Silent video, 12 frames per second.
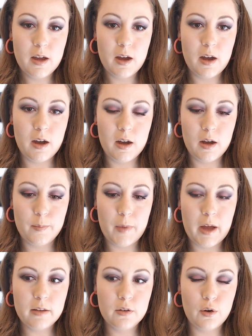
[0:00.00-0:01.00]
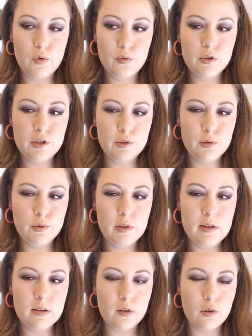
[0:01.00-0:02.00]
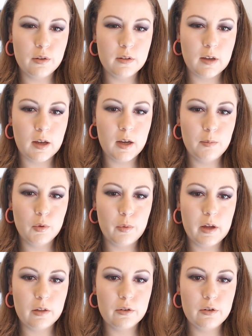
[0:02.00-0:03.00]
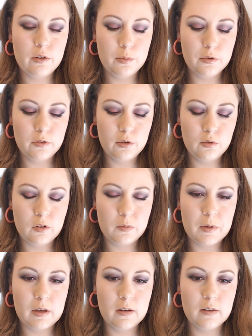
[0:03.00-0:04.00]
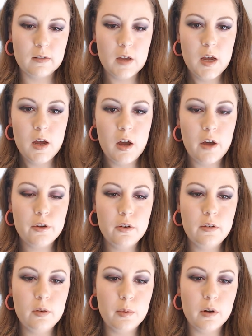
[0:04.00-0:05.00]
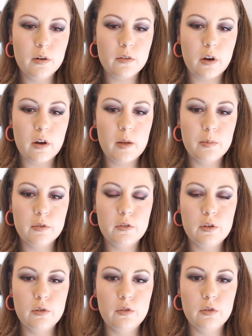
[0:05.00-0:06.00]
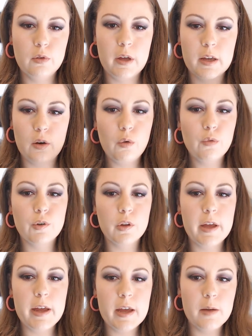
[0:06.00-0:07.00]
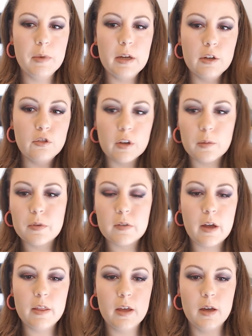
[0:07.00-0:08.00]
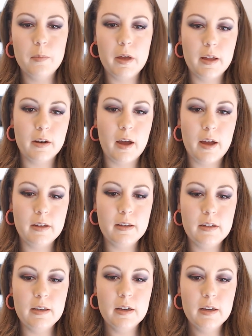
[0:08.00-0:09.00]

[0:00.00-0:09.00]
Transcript: I don't do these all the time the way other YouTubers do, just because other YouTubers are able to do like an overlay image like beside them, and I